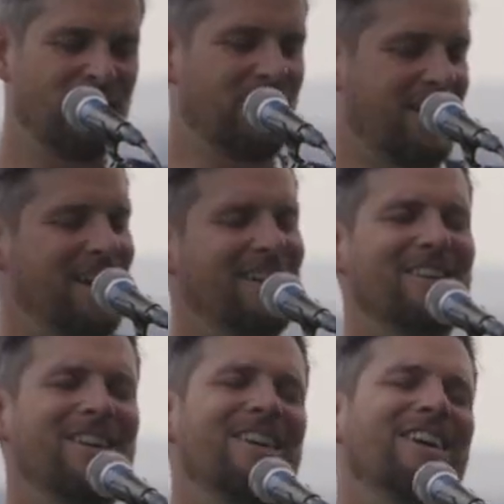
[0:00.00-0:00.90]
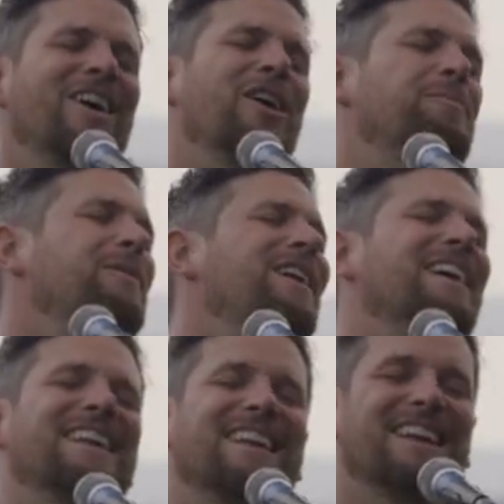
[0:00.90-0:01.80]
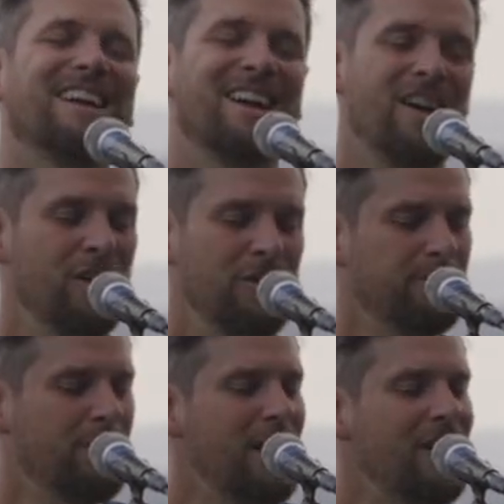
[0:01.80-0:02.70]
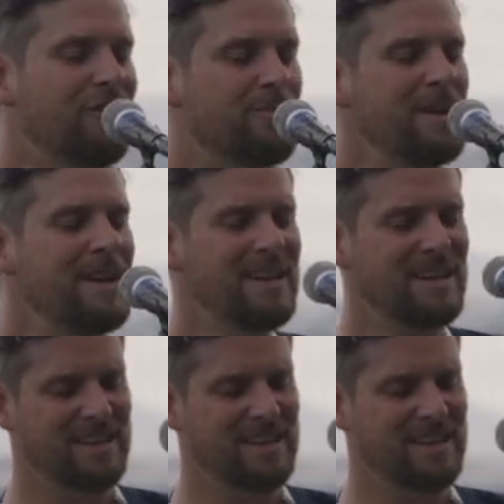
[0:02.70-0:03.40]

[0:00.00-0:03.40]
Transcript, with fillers: She can't help but amaze me.